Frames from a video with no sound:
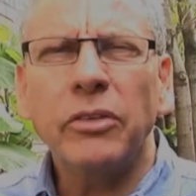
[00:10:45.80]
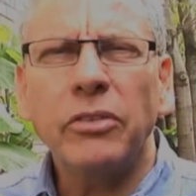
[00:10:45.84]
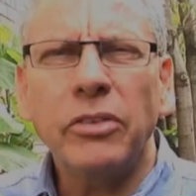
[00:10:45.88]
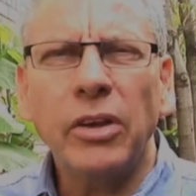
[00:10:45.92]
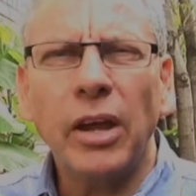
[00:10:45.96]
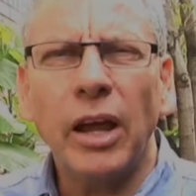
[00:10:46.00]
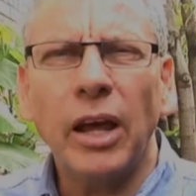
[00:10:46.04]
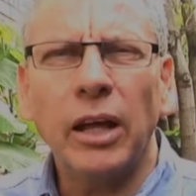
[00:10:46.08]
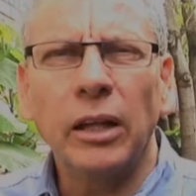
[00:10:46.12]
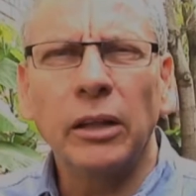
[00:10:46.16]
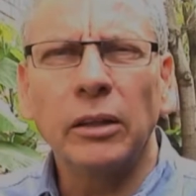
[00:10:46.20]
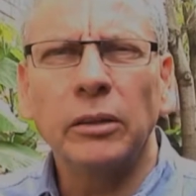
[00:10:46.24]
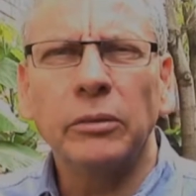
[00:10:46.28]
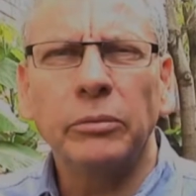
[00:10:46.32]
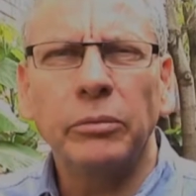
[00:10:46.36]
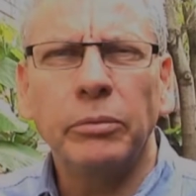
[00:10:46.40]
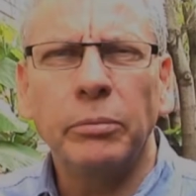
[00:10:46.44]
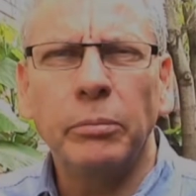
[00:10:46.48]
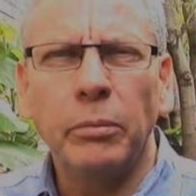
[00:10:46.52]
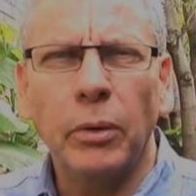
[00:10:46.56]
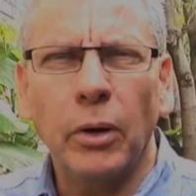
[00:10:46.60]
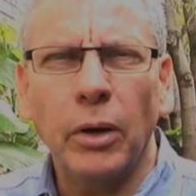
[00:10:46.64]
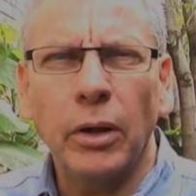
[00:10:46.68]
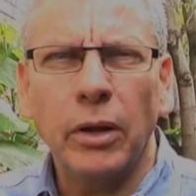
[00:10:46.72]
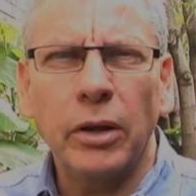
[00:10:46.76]
can tell
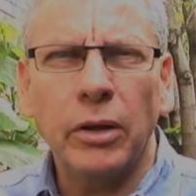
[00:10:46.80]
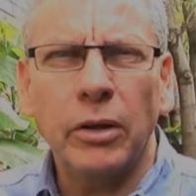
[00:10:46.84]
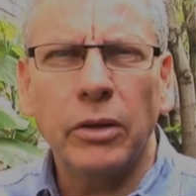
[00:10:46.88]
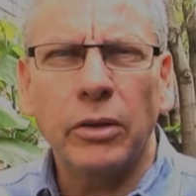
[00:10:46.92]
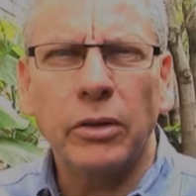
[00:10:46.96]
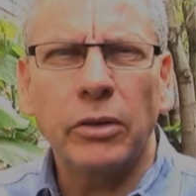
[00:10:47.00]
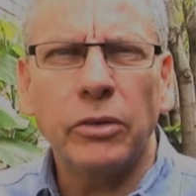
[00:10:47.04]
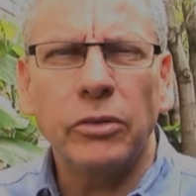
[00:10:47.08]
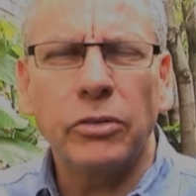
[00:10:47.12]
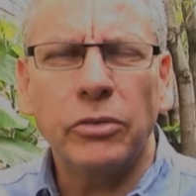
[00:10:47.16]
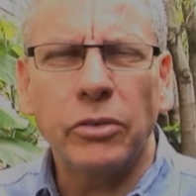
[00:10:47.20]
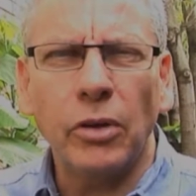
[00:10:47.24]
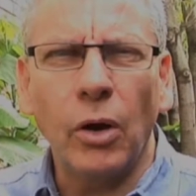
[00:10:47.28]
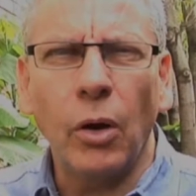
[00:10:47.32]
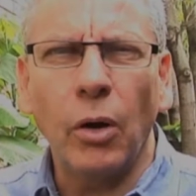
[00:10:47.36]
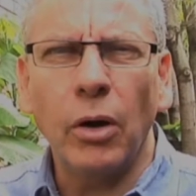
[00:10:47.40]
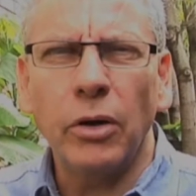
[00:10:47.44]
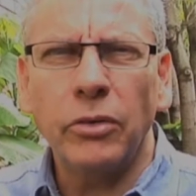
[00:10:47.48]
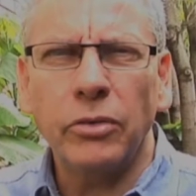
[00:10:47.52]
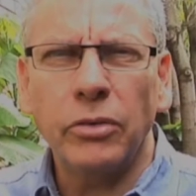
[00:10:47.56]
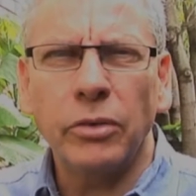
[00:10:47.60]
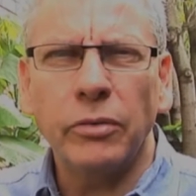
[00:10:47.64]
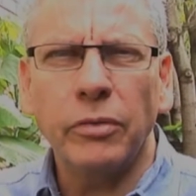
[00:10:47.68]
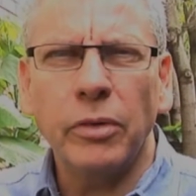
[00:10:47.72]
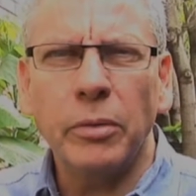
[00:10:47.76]
by the
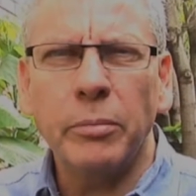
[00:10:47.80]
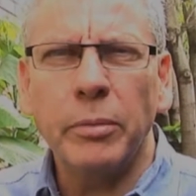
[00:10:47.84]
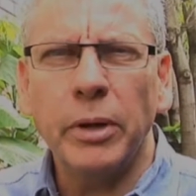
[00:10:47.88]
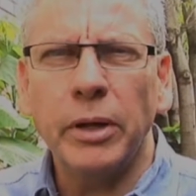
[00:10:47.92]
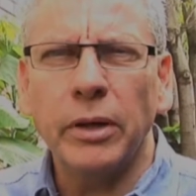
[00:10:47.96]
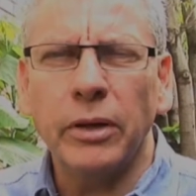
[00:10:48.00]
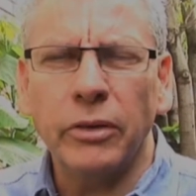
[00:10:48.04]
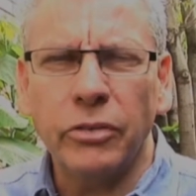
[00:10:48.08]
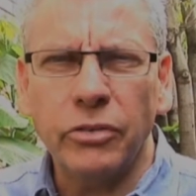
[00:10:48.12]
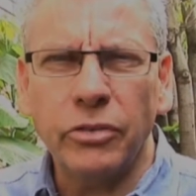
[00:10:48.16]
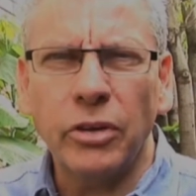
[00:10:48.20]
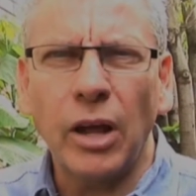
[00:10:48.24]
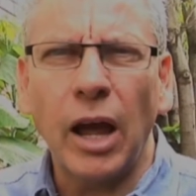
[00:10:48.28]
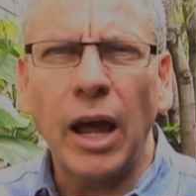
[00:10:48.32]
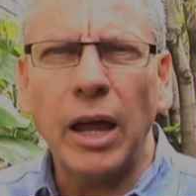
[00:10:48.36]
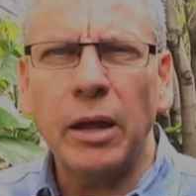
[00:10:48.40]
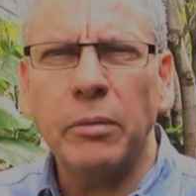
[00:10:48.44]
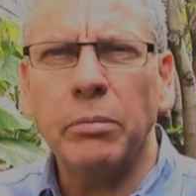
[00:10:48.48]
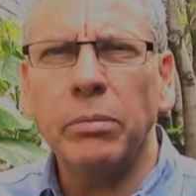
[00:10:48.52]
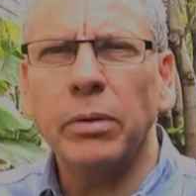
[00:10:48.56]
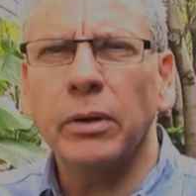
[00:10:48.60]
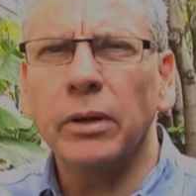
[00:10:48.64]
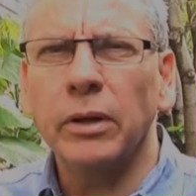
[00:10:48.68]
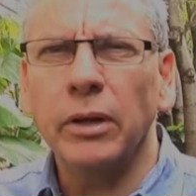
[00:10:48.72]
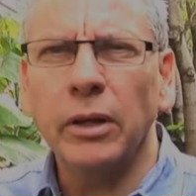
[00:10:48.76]
size of them and the
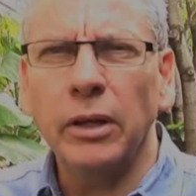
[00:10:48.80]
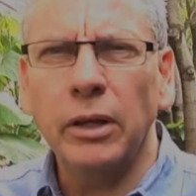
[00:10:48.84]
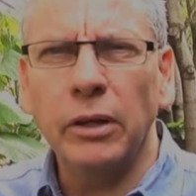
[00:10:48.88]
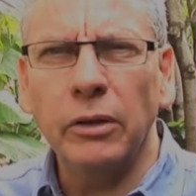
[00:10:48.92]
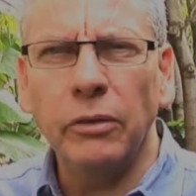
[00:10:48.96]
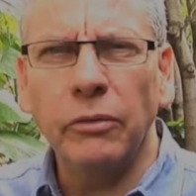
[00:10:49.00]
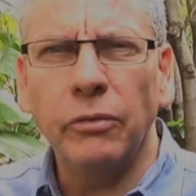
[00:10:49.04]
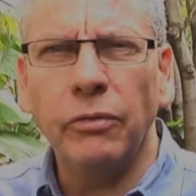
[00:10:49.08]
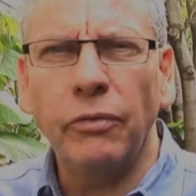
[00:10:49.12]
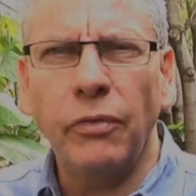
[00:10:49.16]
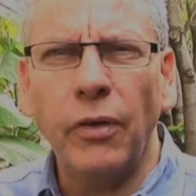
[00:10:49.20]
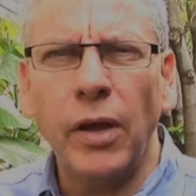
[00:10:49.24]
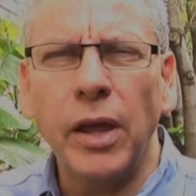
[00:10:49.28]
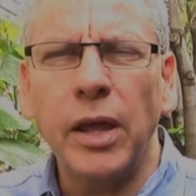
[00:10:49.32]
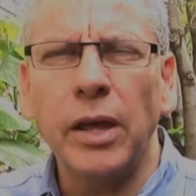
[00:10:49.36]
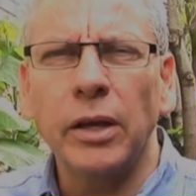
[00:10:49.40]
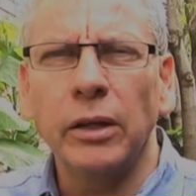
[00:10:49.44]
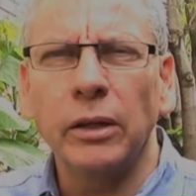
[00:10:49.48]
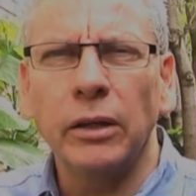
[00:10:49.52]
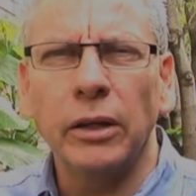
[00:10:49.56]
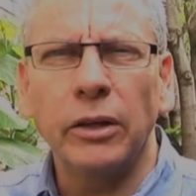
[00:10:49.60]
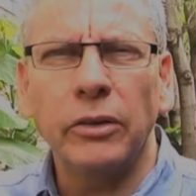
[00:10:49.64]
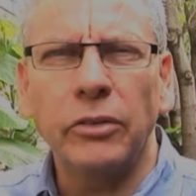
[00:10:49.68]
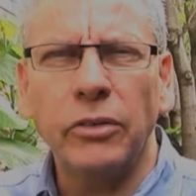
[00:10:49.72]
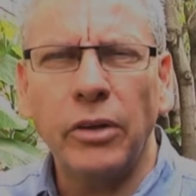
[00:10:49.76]
shape and the
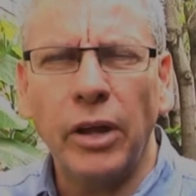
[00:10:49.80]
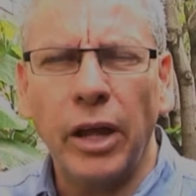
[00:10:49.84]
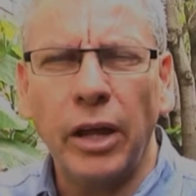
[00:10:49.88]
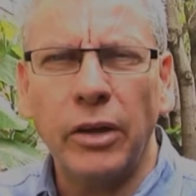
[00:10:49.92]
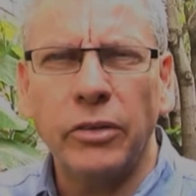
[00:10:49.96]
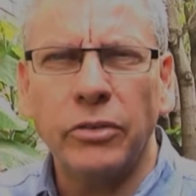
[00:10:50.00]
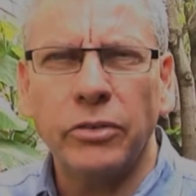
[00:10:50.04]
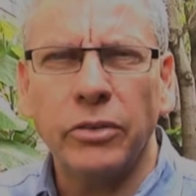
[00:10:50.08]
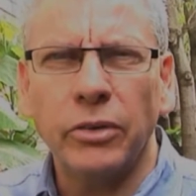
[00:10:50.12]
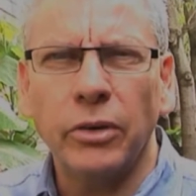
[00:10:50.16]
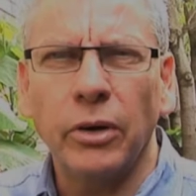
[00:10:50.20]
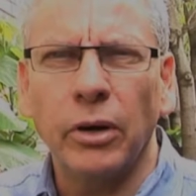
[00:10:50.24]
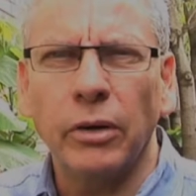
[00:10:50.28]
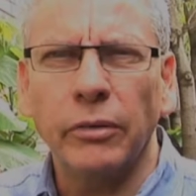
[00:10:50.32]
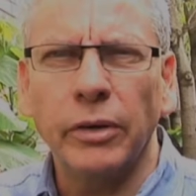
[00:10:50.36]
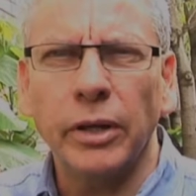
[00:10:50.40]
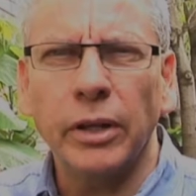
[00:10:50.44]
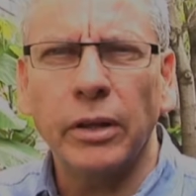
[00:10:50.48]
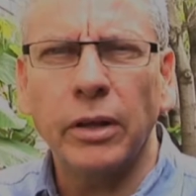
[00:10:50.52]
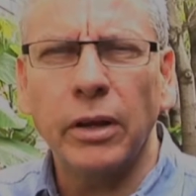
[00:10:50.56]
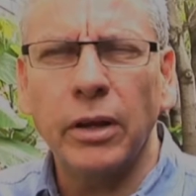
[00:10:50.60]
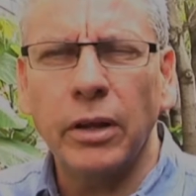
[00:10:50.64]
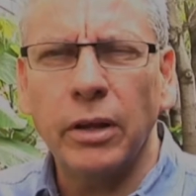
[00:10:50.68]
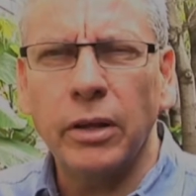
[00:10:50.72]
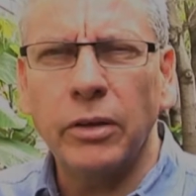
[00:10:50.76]
feel and texture of
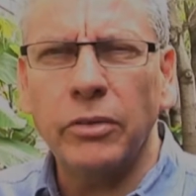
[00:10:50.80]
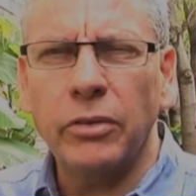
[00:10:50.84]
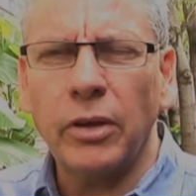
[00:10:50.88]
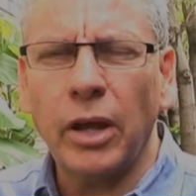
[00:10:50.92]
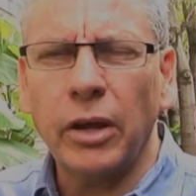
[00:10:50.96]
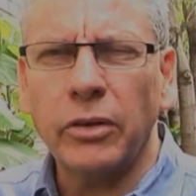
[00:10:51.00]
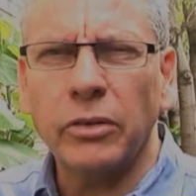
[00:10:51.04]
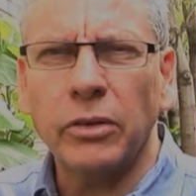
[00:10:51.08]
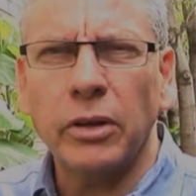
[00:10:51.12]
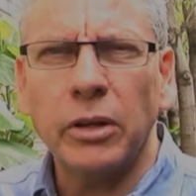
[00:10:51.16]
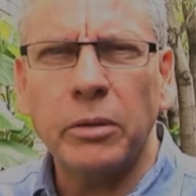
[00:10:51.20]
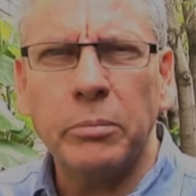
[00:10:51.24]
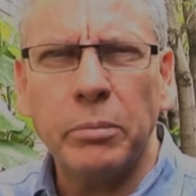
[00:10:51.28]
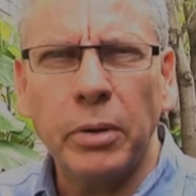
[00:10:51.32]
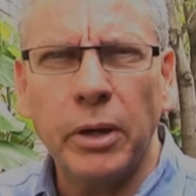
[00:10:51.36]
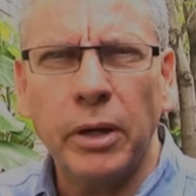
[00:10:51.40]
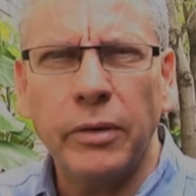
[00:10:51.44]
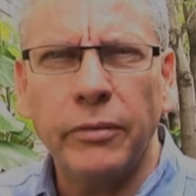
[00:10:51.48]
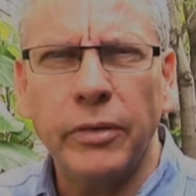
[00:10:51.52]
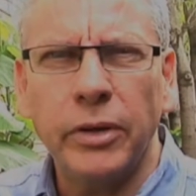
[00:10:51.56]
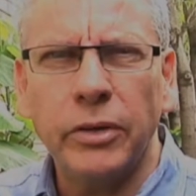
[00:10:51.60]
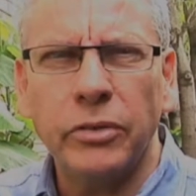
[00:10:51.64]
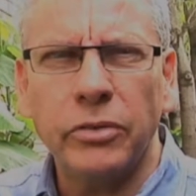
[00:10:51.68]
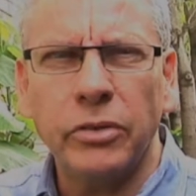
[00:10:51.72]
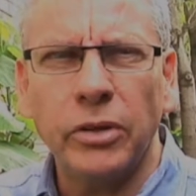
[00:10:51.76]
it that it is actually
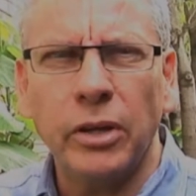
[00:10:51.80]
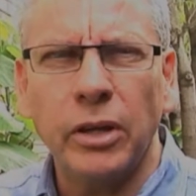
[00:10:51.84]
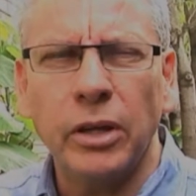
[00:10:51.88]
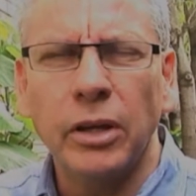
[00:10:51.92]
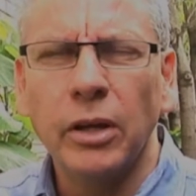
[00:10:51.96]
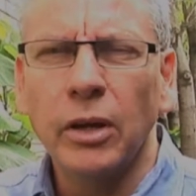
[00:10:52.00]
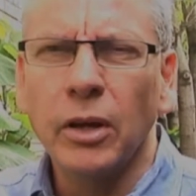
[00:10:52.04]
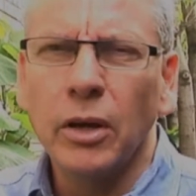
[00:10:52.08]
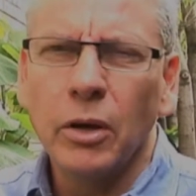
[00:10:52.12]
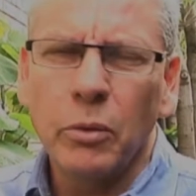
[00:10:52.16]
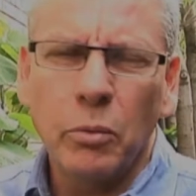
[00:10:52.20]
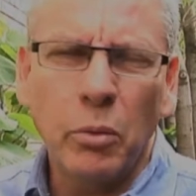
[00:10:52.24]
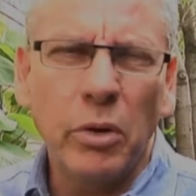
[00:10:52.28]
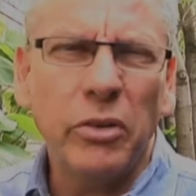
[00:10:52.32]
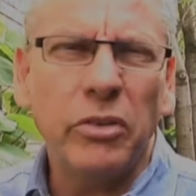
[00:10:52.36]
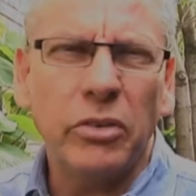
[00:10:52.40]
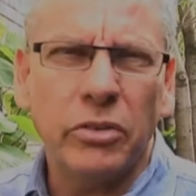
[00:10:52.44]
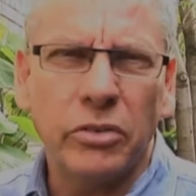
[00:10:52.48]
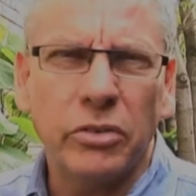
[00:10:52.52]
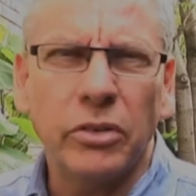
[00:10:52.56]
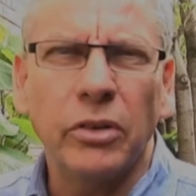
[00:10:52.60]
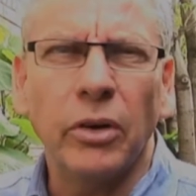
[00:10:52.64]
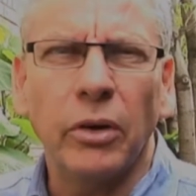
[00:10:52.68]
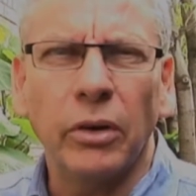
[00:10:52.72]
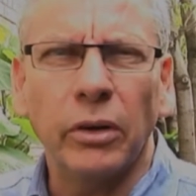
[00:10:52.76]
PVC, which
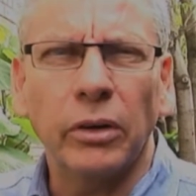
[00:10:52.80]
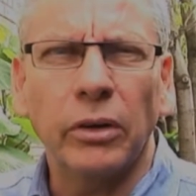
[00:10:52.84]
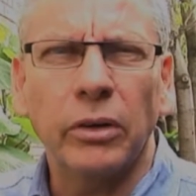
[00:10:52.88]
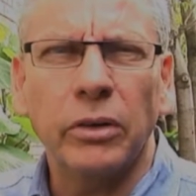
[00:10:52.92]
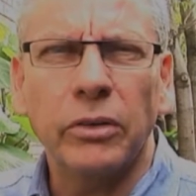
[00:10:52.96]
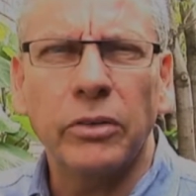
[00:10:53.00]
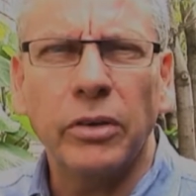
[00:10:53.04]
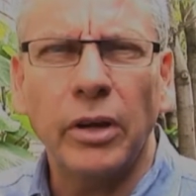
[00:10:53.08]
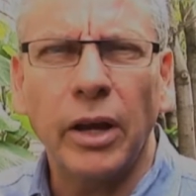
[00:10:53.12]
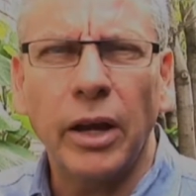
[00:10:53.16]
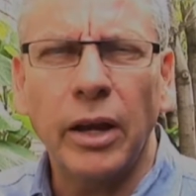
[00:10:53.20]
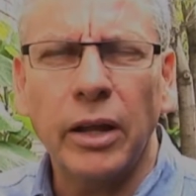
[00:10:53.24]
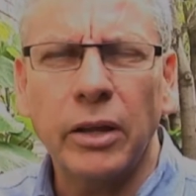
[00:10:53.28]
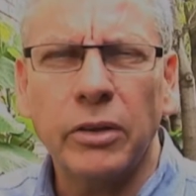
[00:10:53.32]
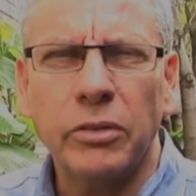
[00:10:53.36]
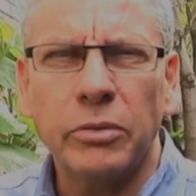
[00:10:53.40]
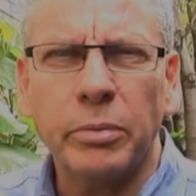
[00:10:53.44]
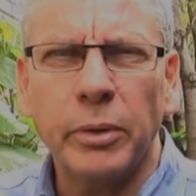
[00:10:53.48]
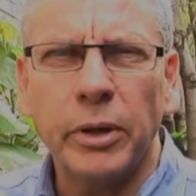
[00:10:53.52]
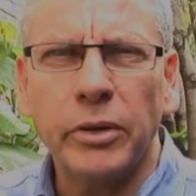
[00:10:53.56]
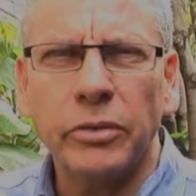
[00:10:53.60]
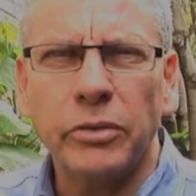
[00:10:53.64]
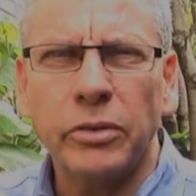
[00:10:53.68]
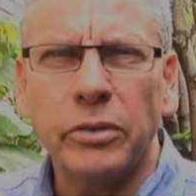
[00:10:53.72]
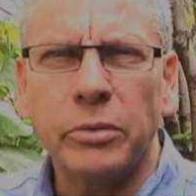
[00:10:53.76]
is non-containing
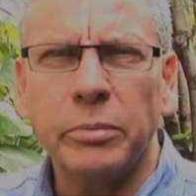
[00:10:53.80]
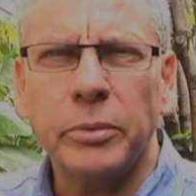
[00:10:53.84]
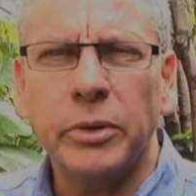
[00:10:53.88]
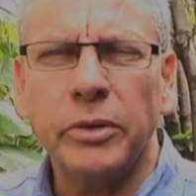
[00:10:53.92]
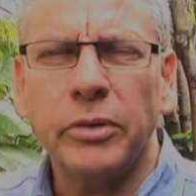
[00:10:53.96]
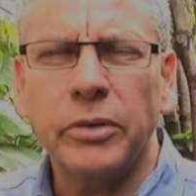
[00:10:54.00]
asbestos